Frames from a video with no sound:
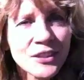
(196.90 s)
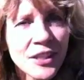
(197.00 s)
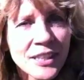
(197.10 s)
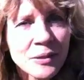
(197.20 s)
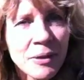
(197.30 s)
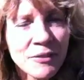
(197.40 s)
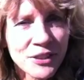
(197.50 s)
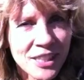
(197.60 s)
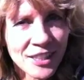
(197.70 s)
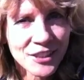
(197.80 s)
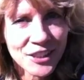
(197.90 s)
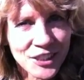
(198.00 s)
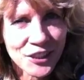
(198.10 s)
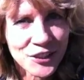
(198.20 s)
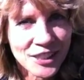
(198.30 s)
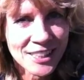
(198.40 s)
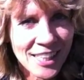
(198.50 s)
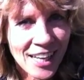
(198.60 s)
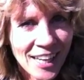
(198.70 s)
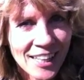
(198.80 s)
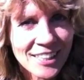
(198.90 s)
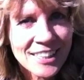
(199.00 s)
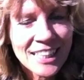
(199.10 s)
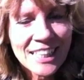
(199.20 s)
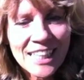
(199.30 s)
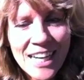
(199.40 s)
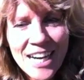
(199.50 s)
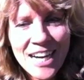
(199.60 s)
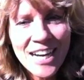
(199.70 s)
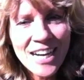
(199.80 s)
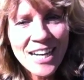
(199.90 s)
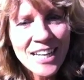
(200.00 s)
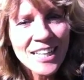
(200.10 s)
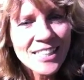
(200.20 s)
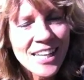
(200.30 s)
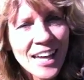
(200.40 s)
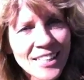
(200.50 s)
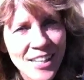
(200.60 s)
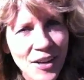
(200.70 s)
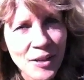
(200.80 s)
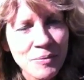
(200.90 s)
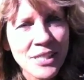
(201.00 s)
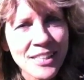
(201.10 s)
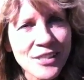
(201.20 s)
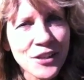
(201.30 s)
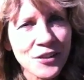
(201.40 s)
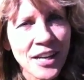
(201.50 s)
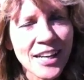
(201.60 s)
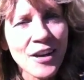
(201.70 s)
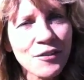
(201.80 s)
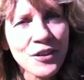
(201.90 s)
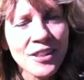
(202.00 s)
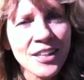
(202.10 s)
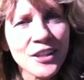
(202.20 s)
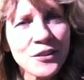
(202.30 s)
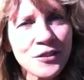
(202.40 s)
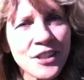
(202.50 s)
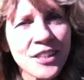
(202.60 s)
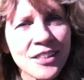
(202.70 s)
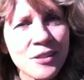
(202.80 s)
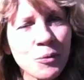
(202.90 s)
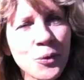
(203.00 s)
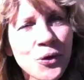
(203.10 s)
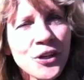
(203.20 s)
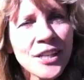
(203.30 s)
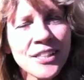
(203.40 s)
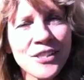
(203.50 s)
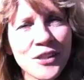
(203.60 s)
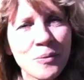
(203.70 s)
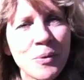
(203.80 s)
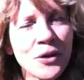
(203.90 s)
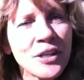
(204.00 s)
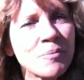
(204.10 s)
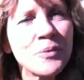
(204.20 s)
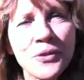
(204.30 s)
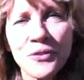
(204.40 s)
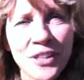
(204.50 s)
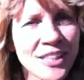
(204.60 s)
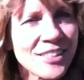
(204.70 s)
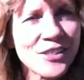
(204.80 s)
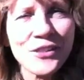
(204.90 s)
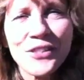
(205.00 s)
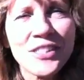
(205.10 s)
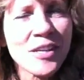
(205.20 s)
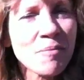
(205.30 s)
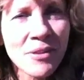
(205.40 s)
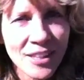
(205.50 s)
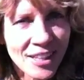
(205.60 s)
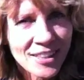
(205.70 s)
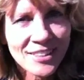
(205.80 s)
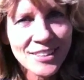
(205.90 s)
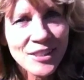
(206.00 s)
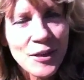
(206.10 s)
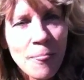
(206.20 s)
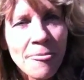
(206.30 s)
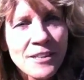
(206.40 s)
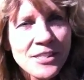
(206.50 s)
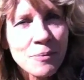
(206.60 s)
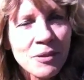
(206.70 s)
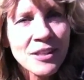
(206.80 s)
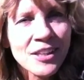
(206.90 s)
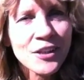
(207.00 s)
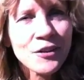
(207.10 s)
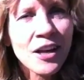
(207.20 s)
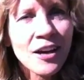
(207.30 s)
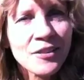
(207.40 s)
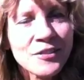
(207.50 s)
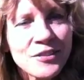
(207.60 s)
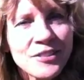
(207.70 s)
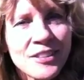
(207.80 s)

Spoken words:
So that's my invitation to you today. Take time to integrate everything you've learned. Walk it into your body, move it, do something that you love.